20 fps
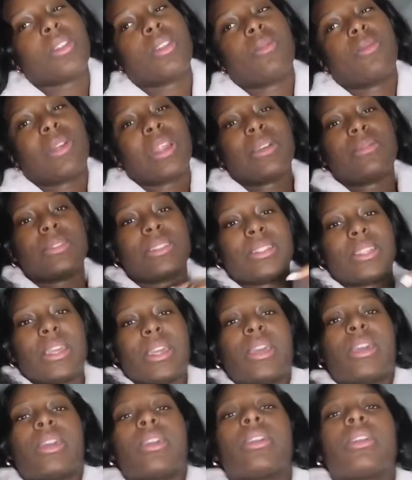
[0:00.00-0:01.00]
what I was
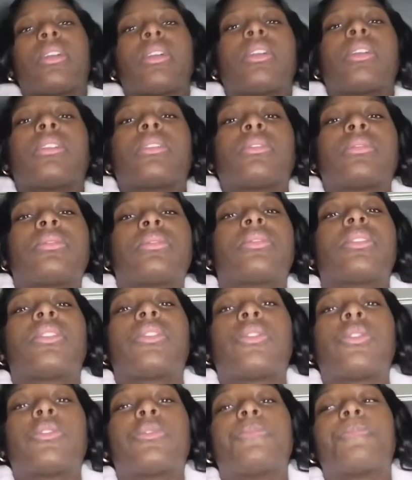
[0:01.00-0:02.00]
saying,
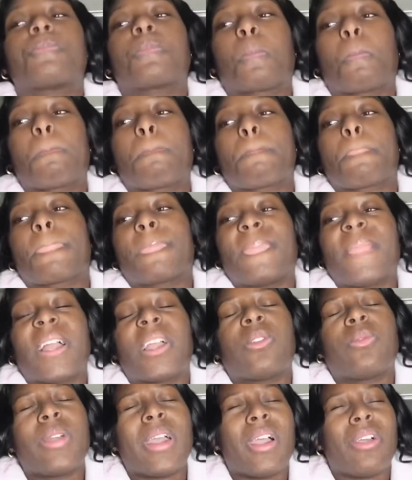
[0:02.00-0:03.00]
so like
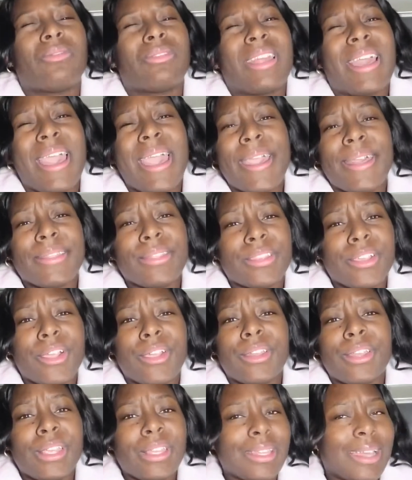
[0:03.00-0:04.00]
around
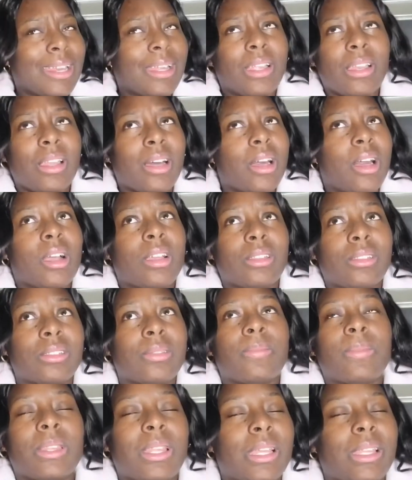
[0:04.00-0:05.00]
9:30, 9 o'clock,
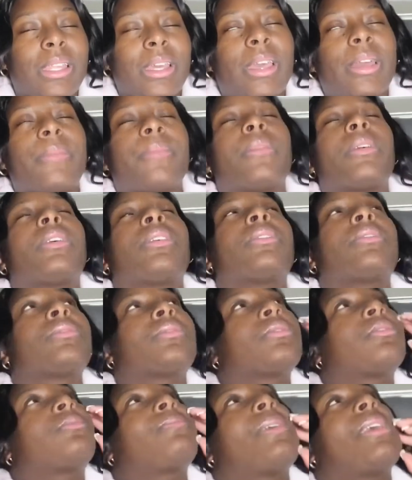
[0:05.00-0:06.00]
something like that.
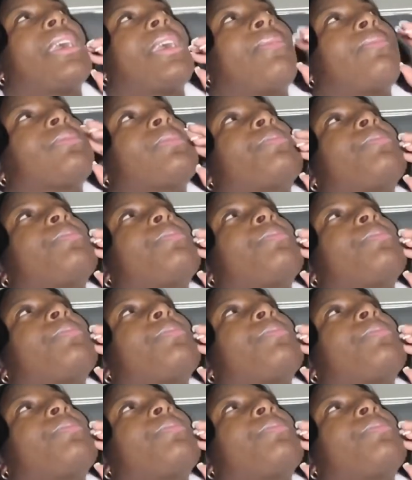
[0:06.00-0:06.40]
So I was